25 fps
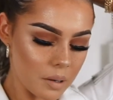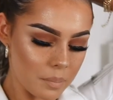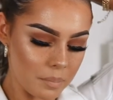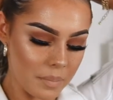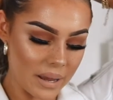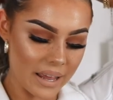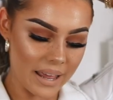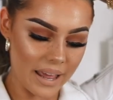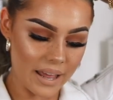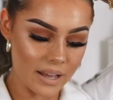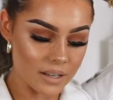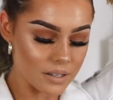
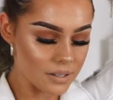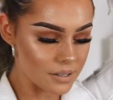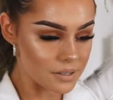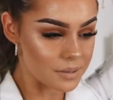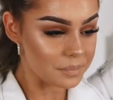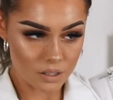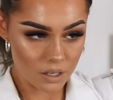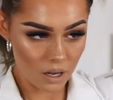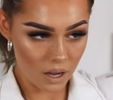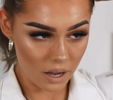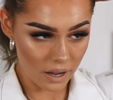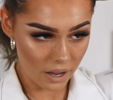my
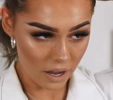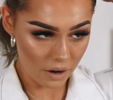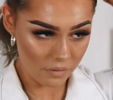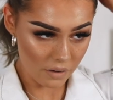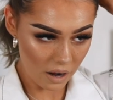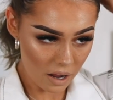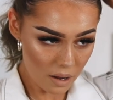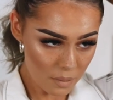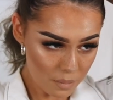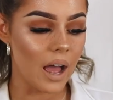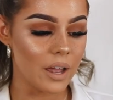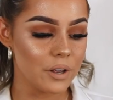ears, tie
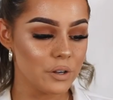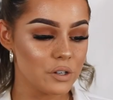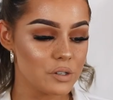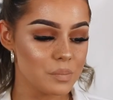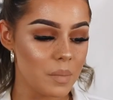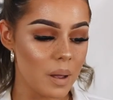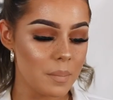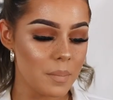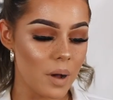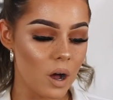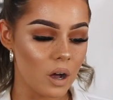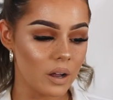her up. I use
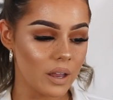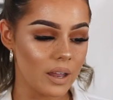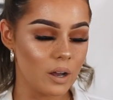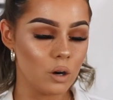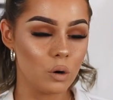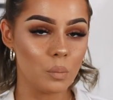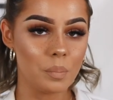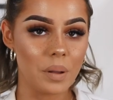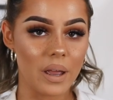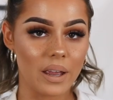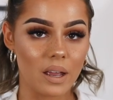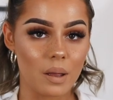my Mark
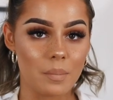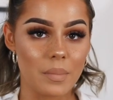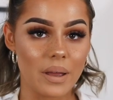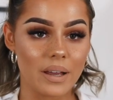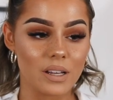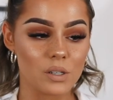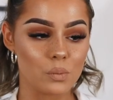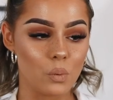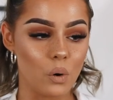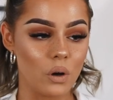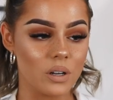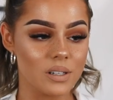Hill Pick and
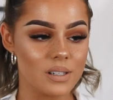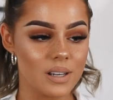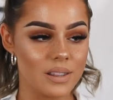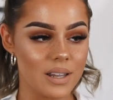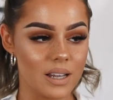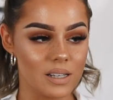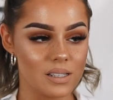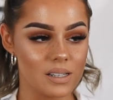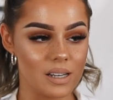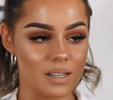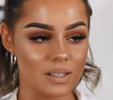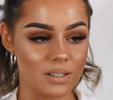Mix wand.
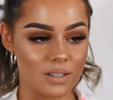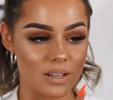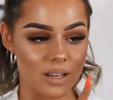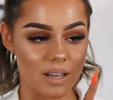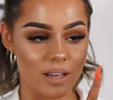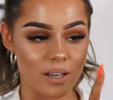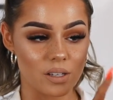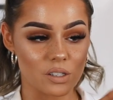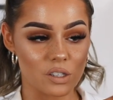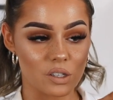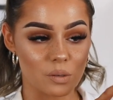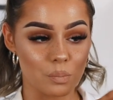This is
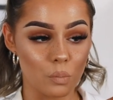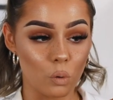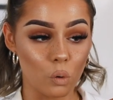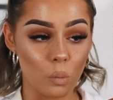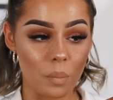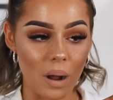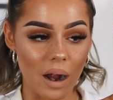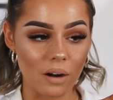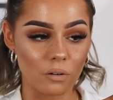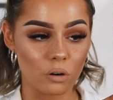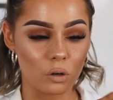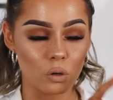the small
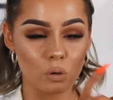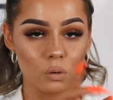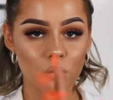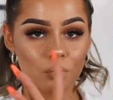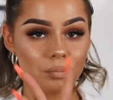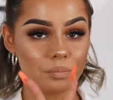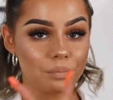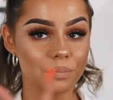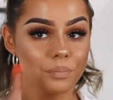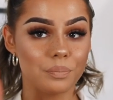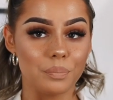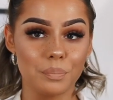barrel,
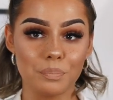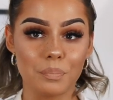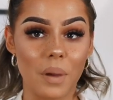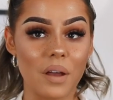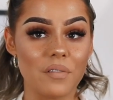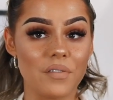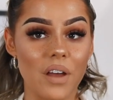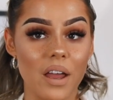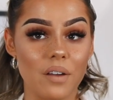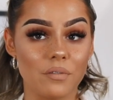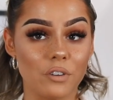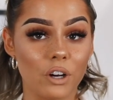my
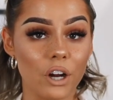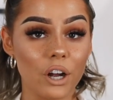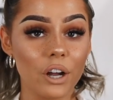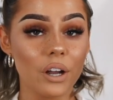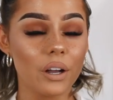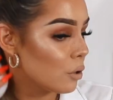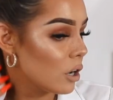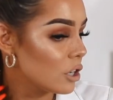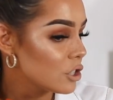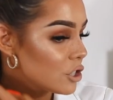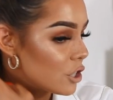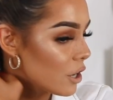
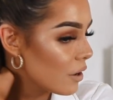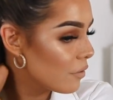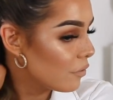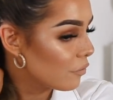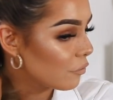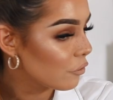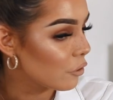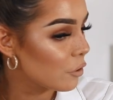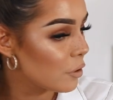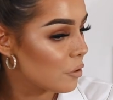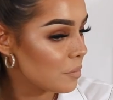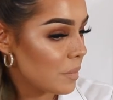favorite. Brush her through